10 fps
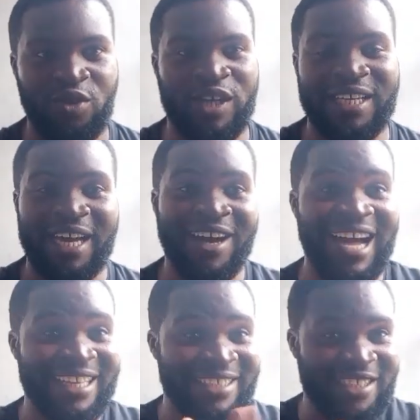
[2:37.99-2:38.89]
You can
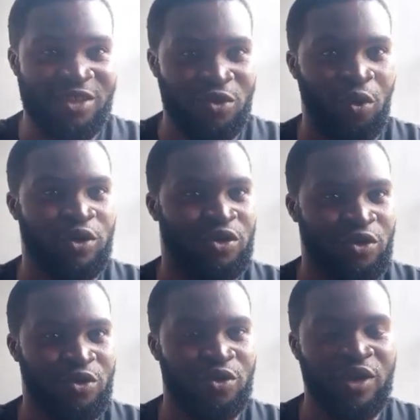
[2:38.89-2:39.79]
add it to what
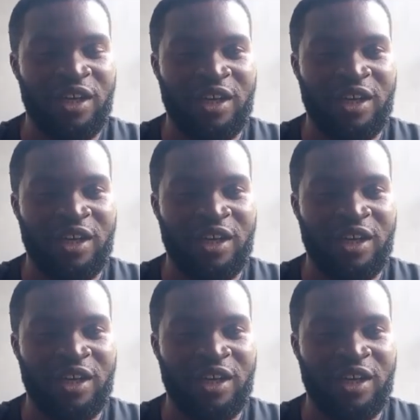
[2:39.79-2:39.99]
you